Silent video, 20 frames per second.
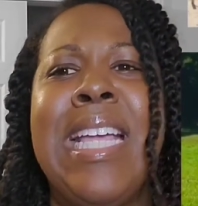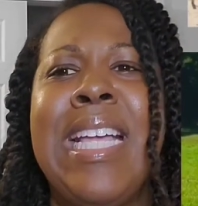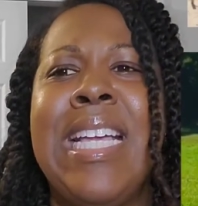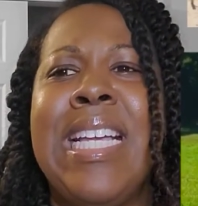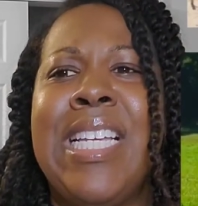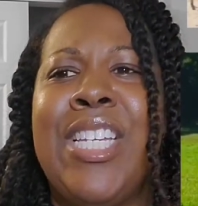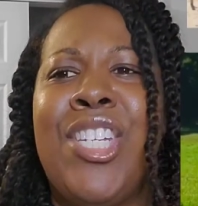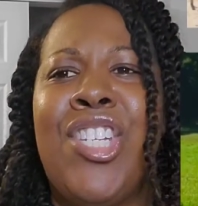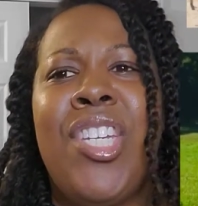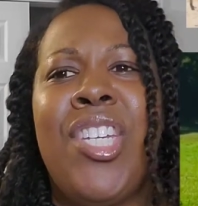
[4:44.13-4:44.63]

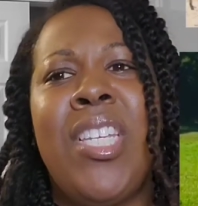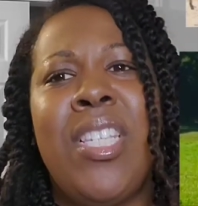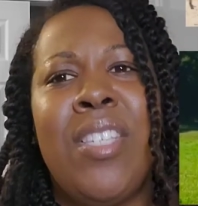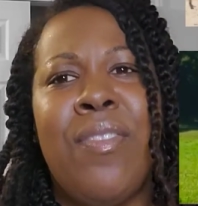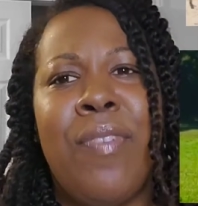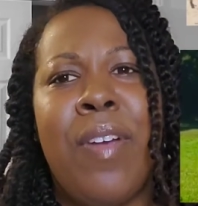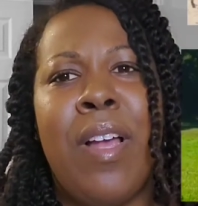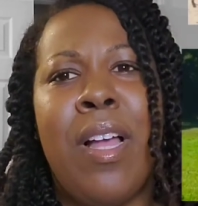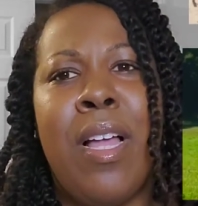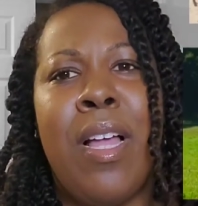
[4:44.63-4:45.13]
She's
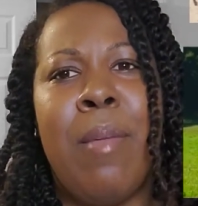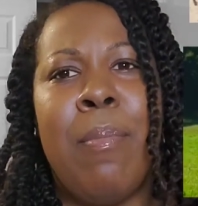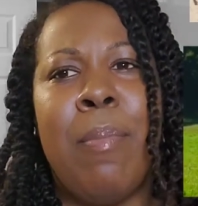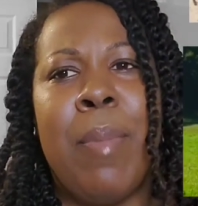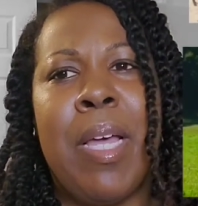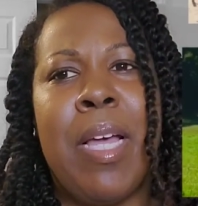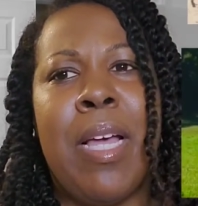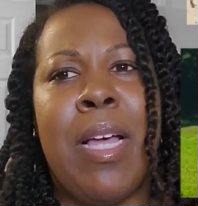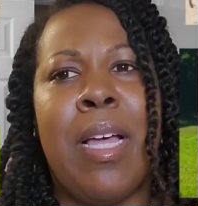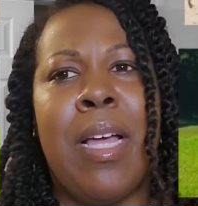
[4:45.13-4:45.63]
from
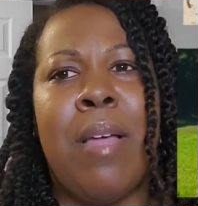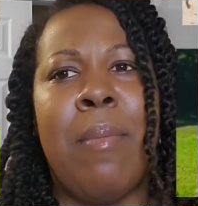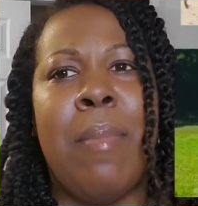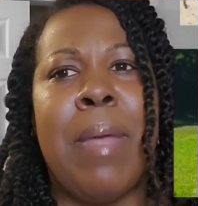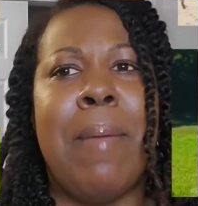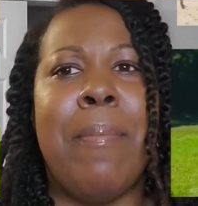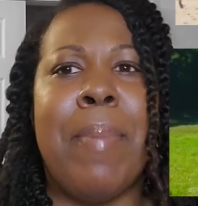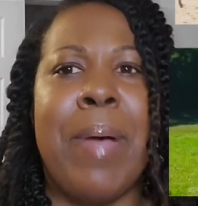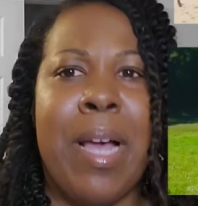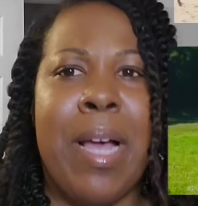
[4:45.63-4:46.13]

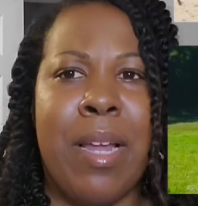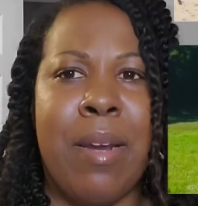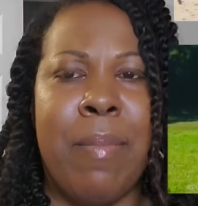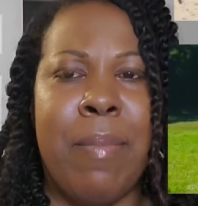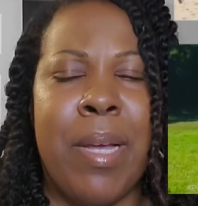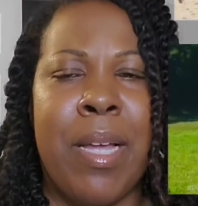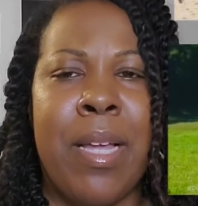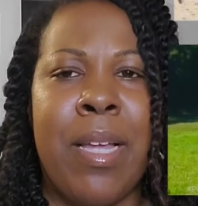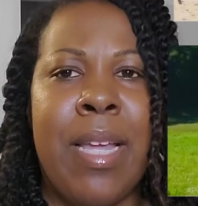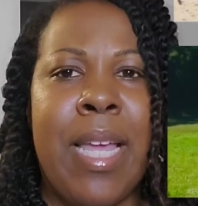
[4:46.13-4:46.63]

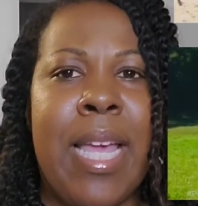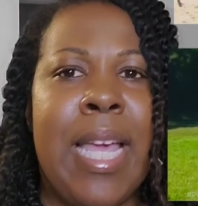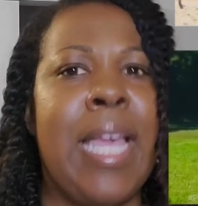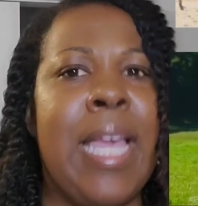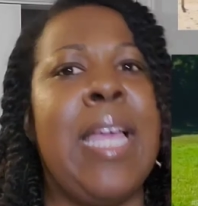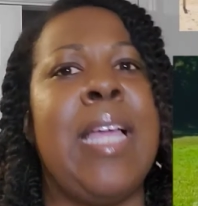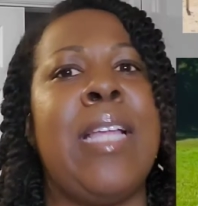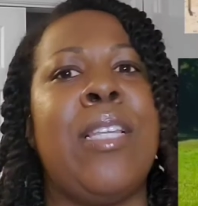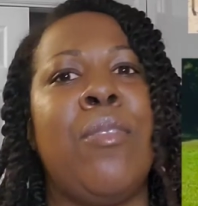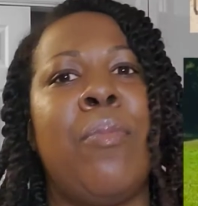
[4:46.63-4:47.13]
Panama,
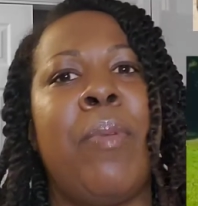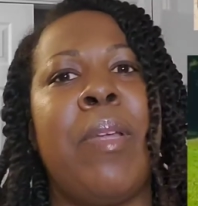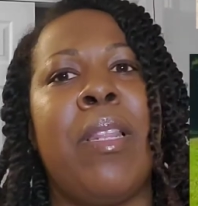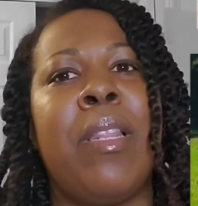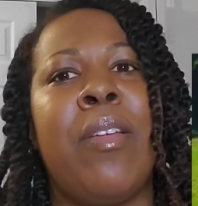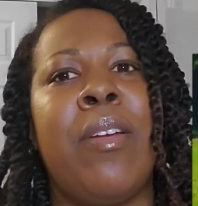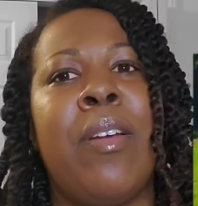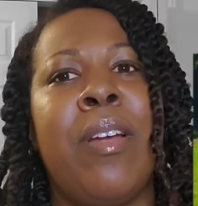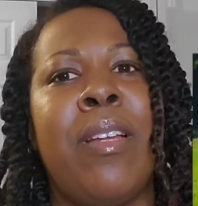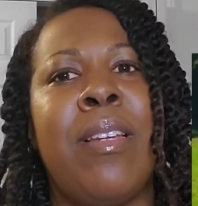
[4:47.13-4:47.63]
and we
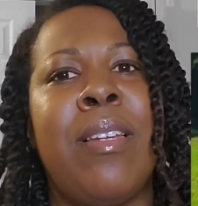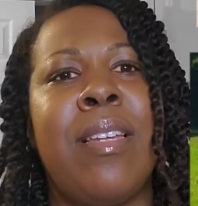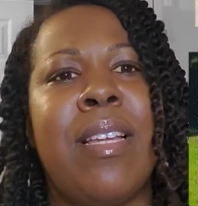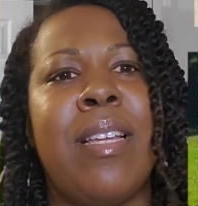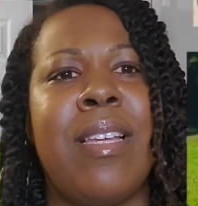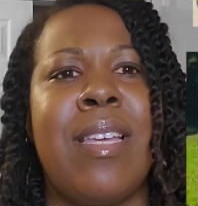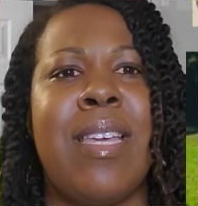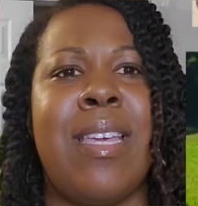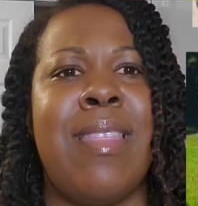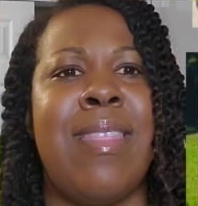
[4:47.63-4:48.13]
learn
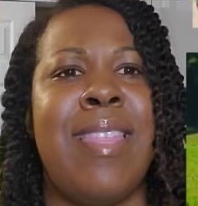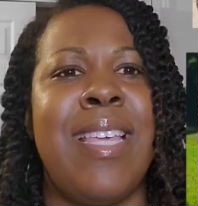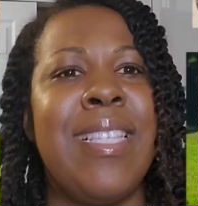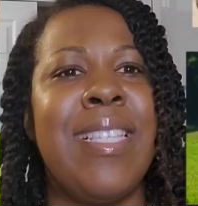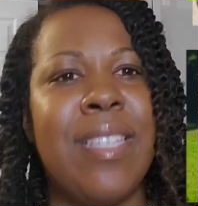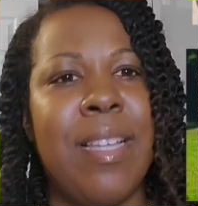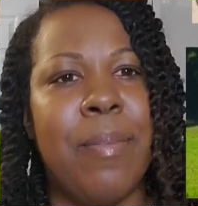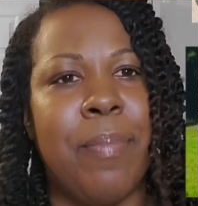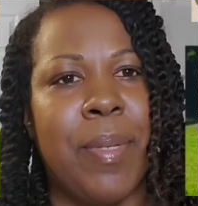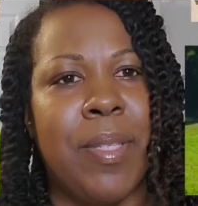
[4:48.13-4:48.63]
in this
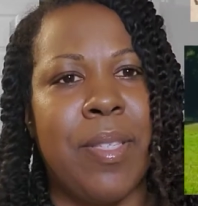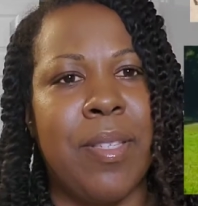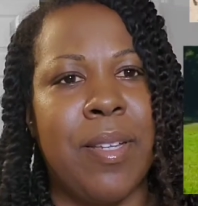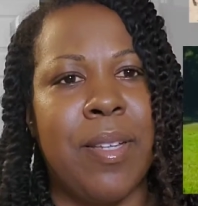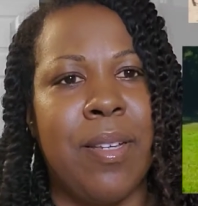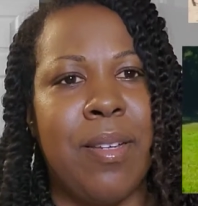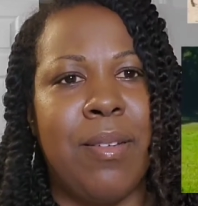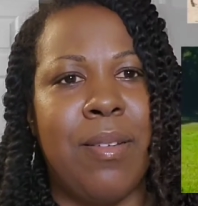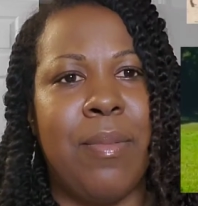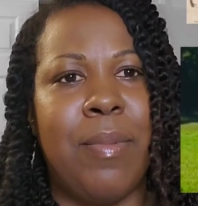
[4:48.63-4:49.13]

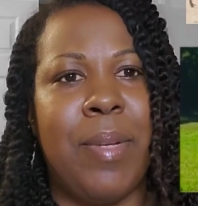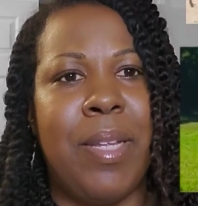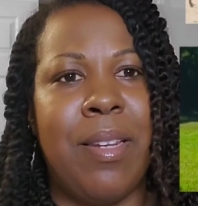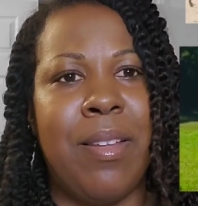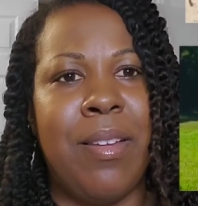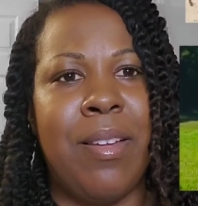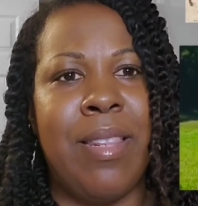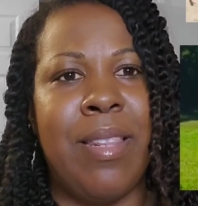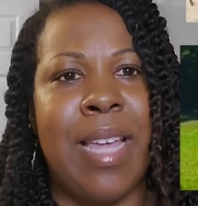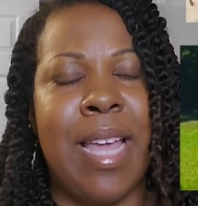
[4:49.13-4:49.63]
episode,
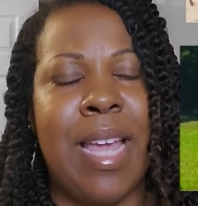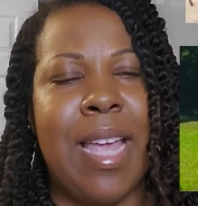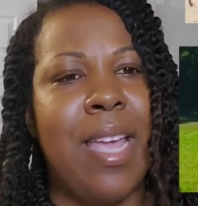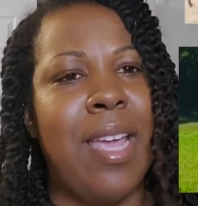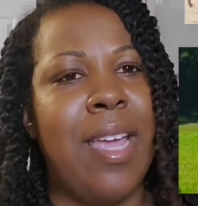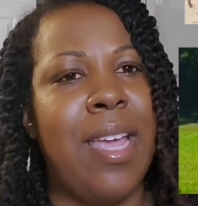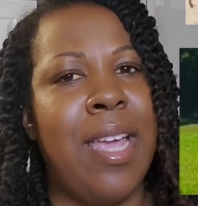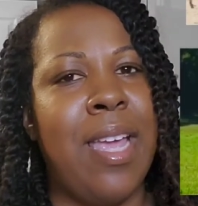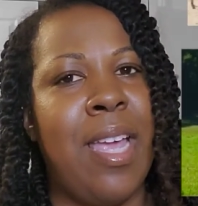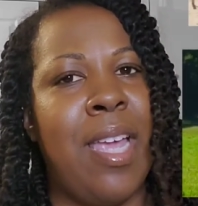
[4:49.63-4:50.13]
that
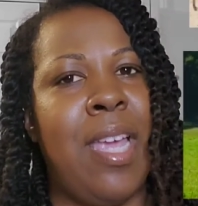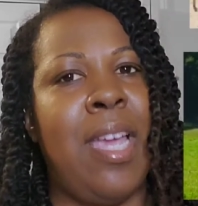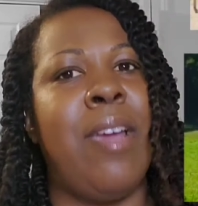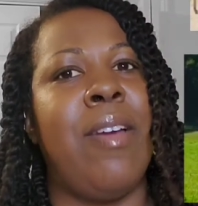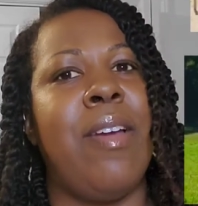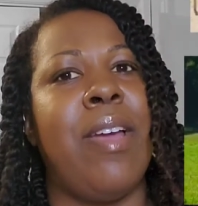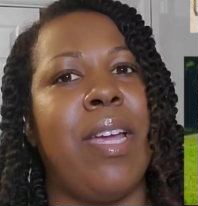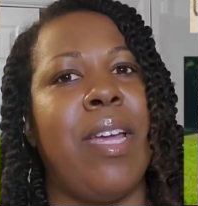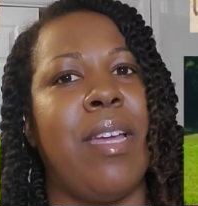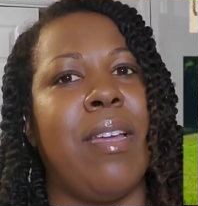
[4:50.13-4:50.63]

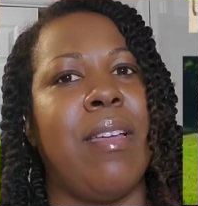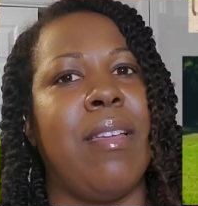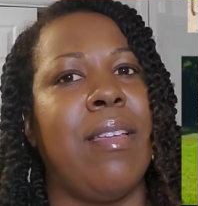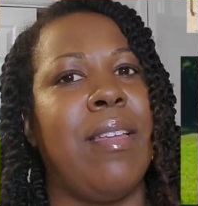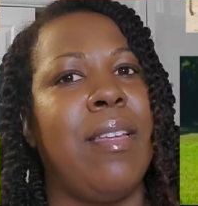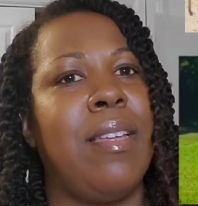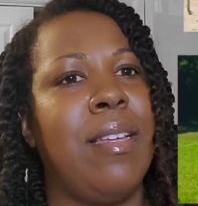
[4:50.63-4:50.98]
Eric